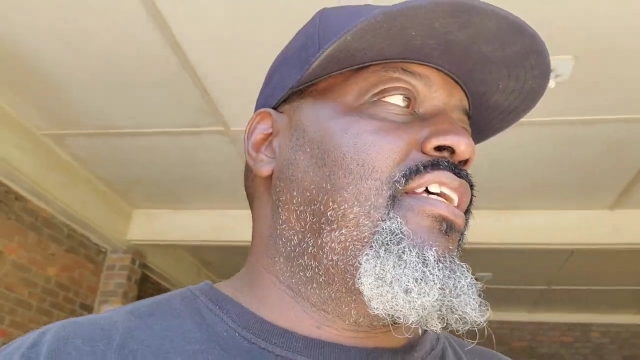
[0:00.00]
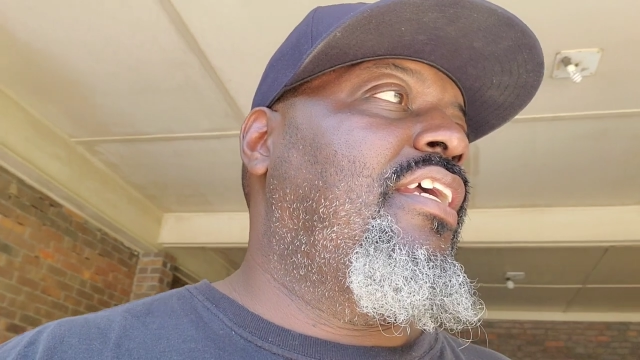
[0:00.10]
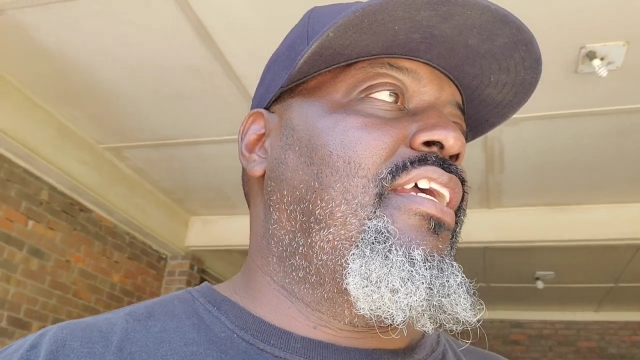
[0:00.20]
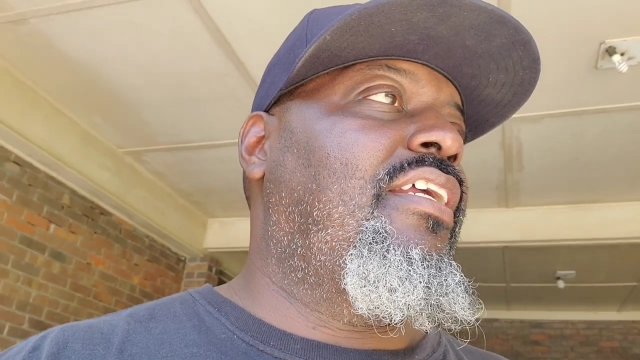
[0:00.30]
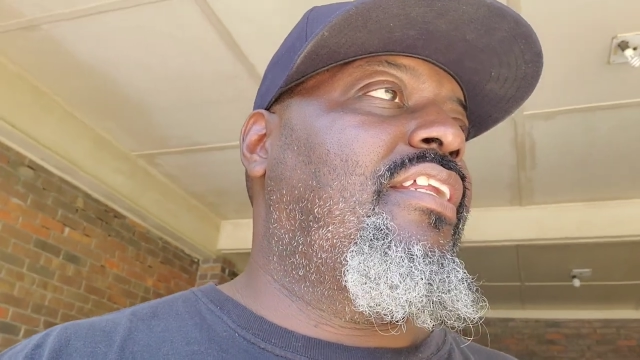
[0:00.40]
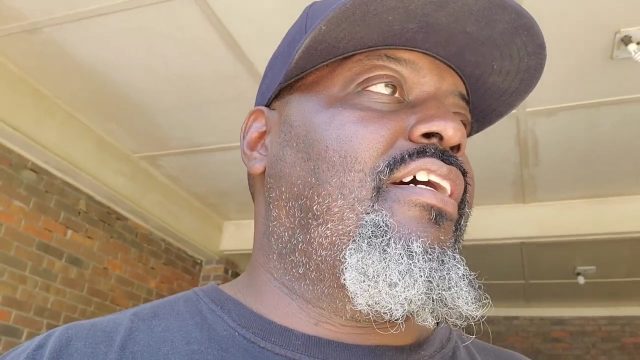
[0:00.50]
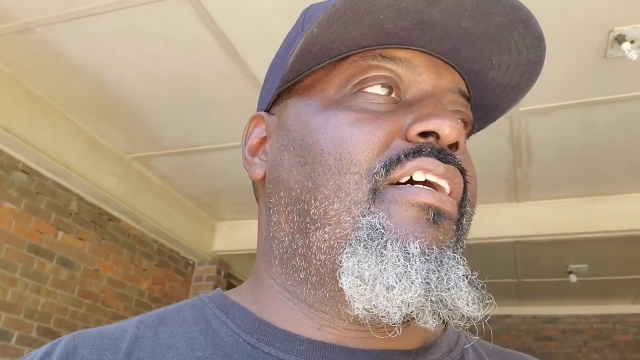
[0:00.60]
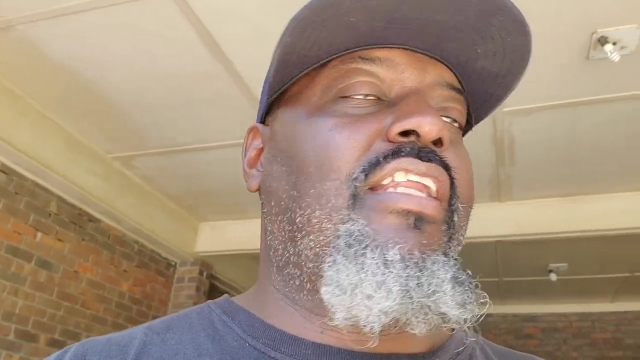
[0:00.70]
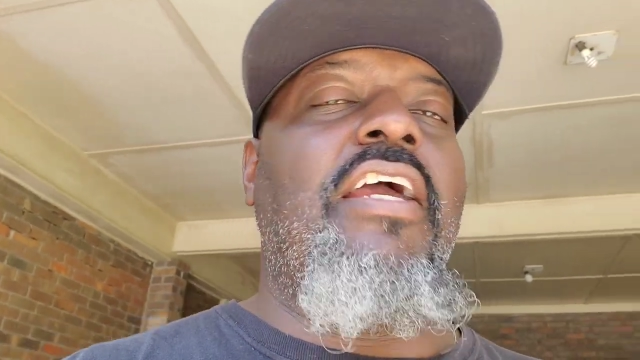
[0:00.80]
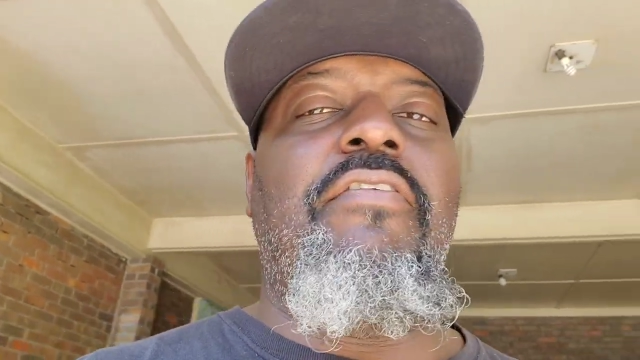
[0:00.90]
And
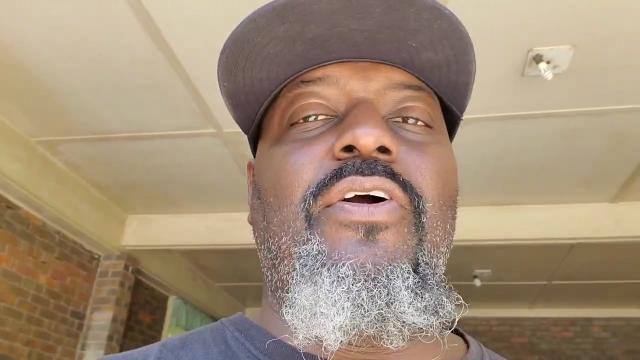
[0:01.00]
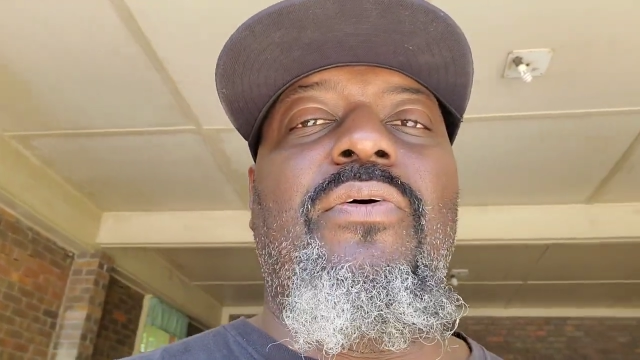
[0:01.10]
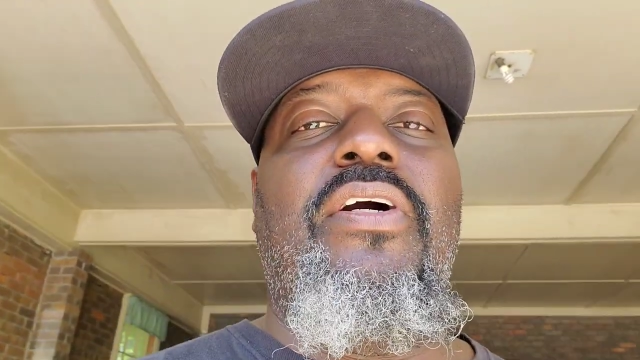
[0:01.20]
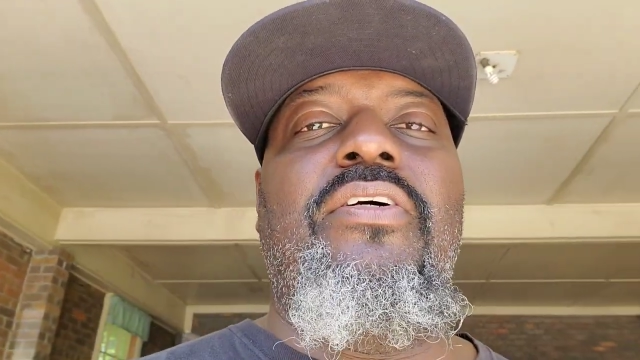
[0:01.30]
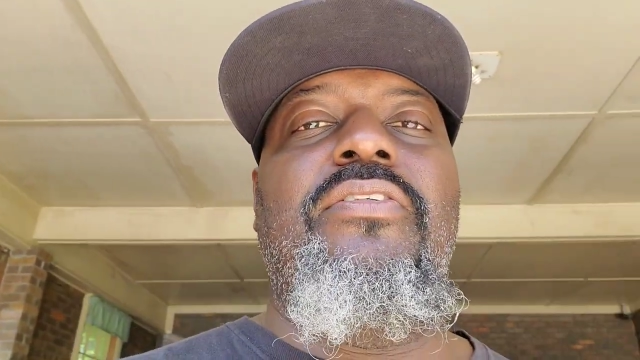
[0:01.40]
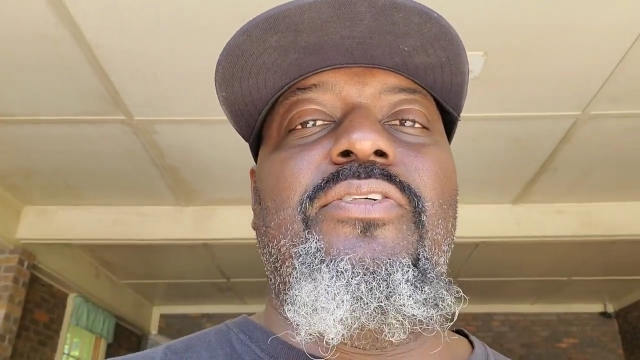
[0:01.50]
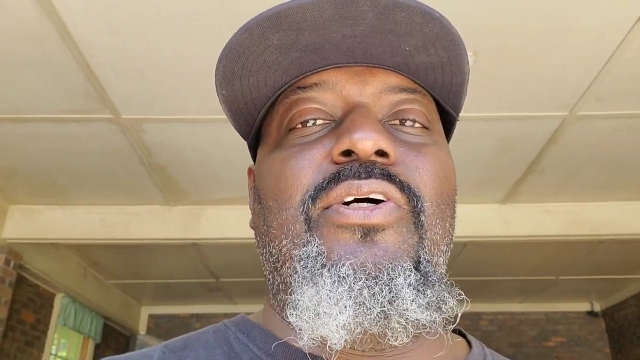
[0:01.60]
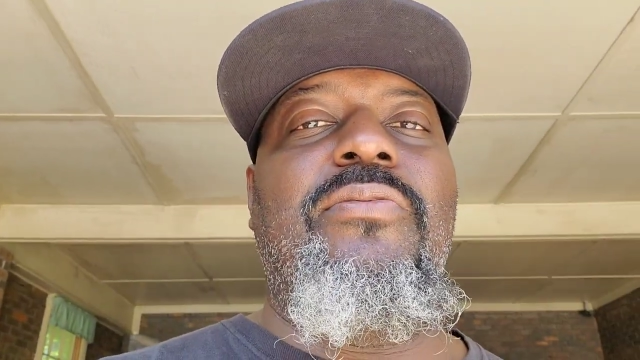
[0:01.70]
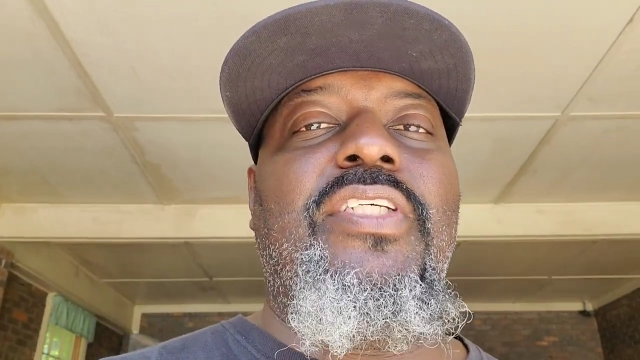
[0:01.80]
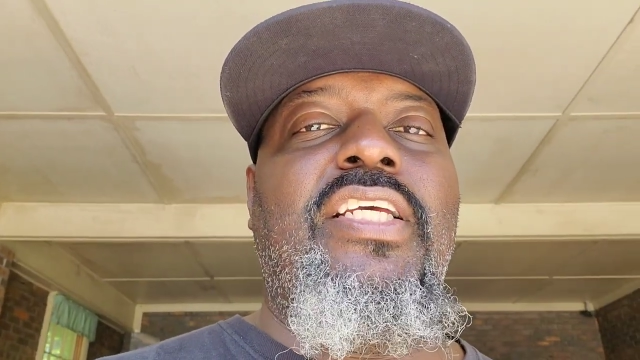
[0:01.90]
life will go on. You
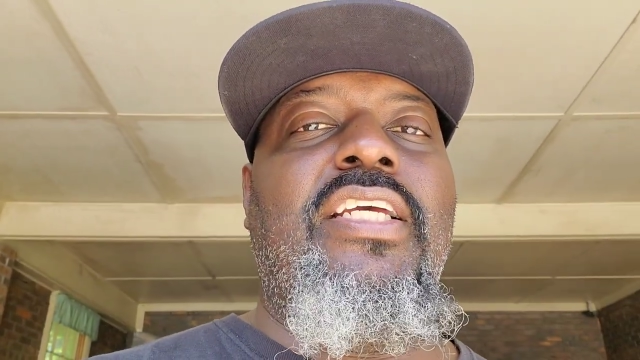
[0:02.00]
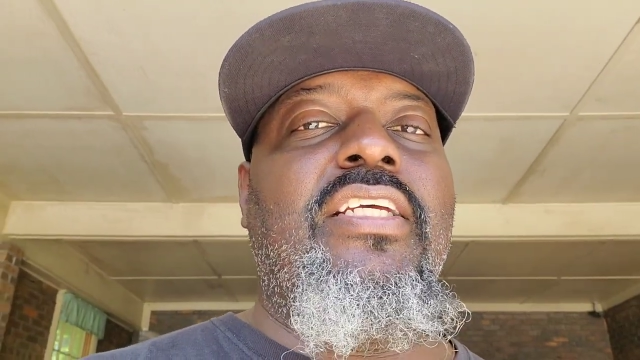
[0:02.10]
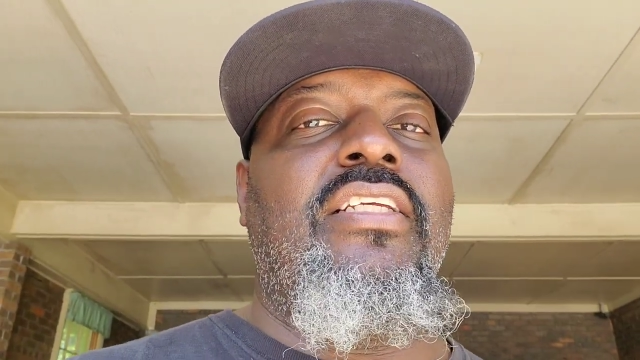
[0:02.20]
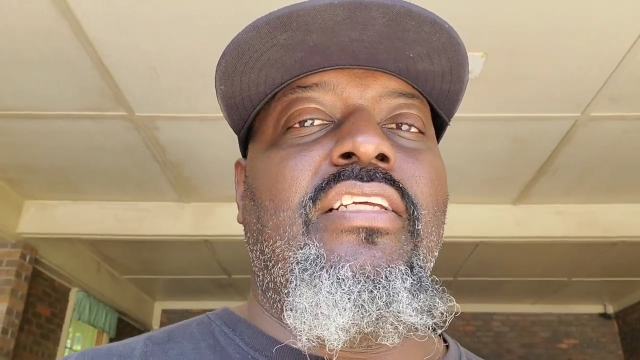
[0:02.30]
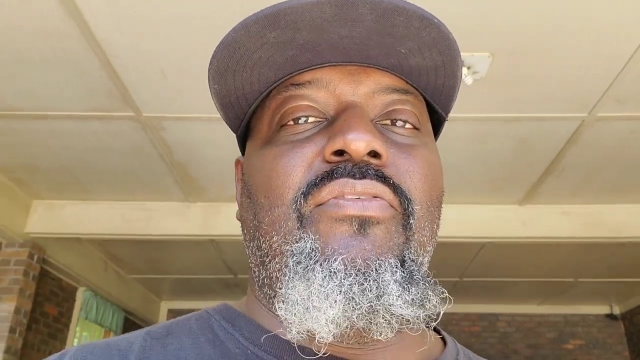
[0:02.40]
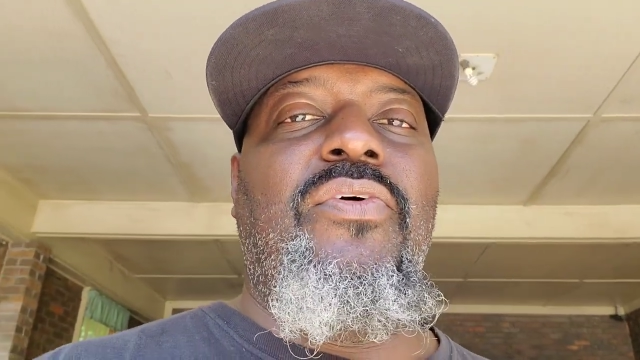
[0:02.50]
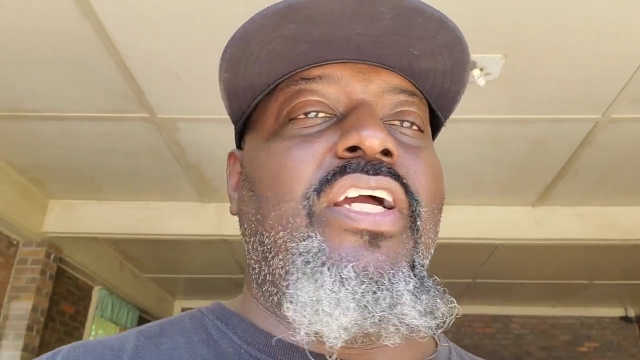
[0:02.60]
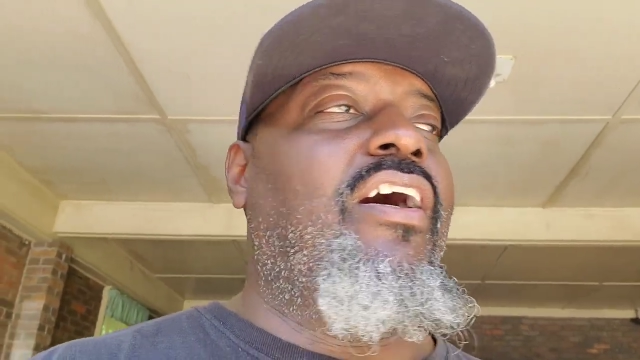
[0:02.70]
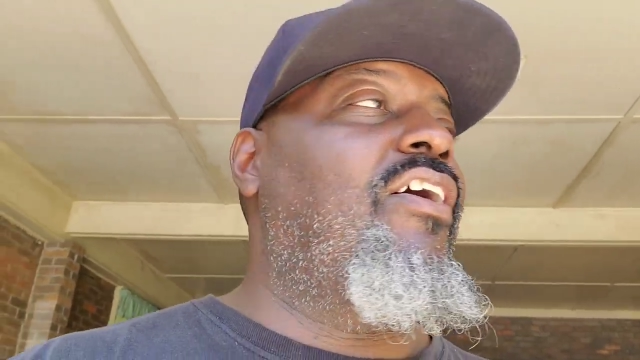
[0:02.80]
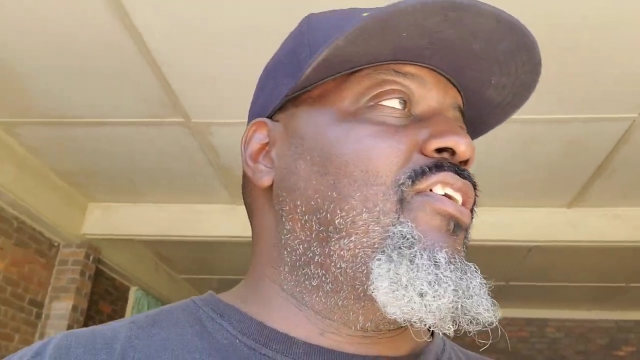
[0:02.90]
know what I'm saying? We
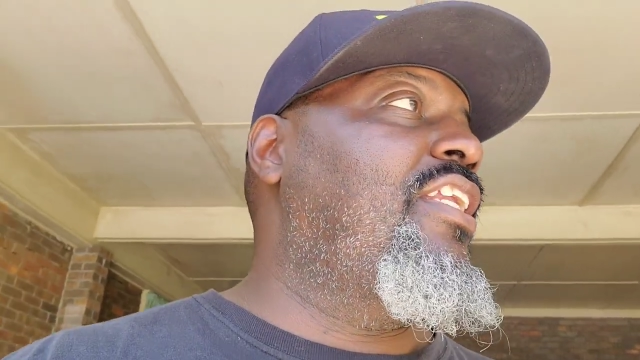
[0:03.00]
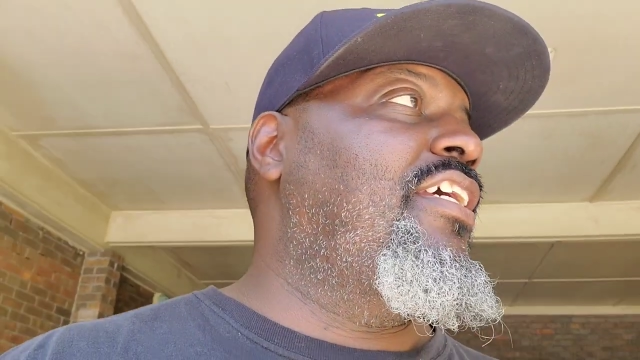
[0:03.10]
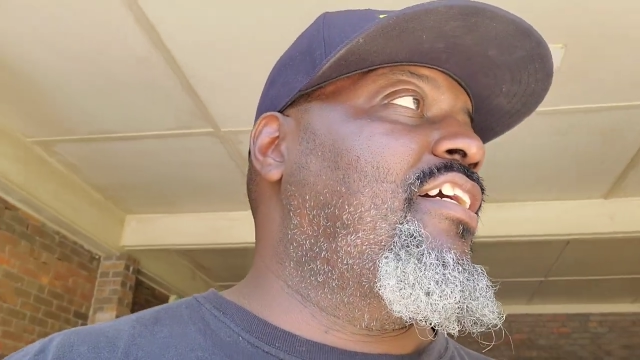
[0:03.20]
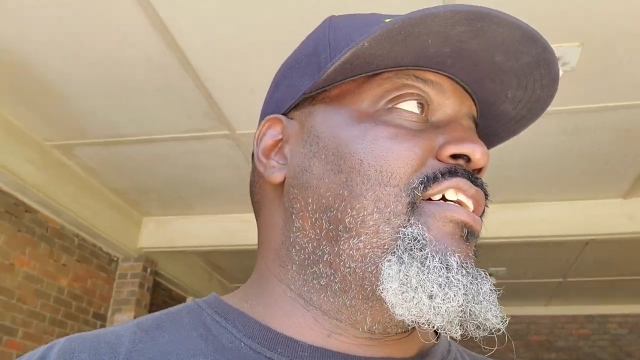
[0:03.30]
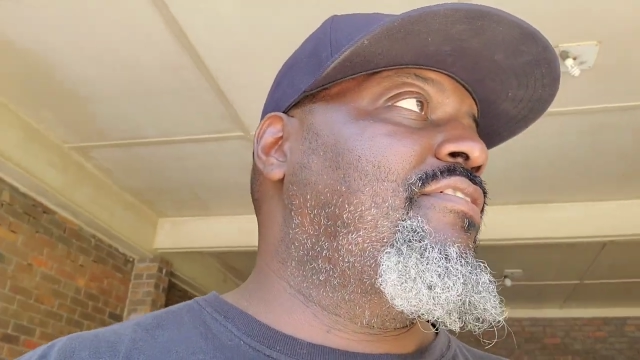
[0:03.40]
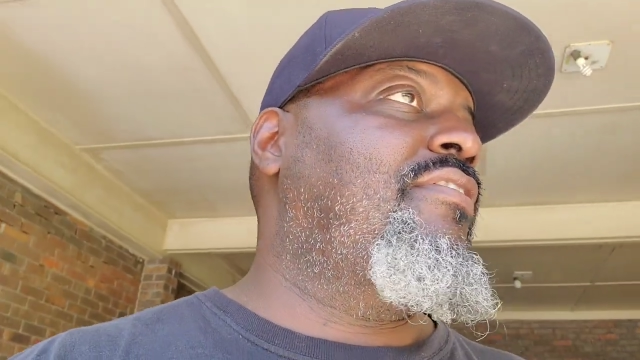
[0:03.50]
all live